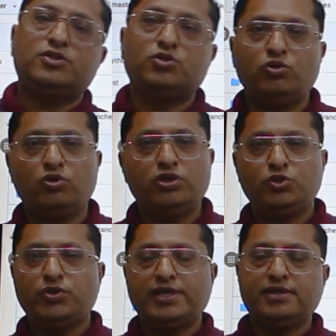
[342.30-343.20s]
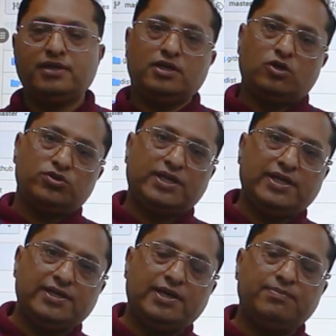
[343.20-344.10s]
So you can go to
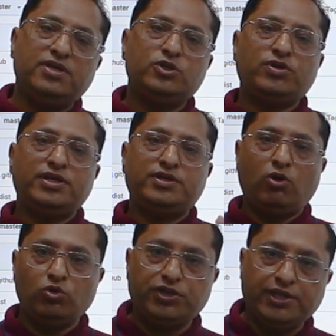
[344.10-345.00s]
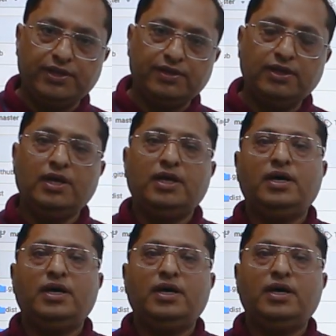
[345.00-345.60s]
GitHub, you can download here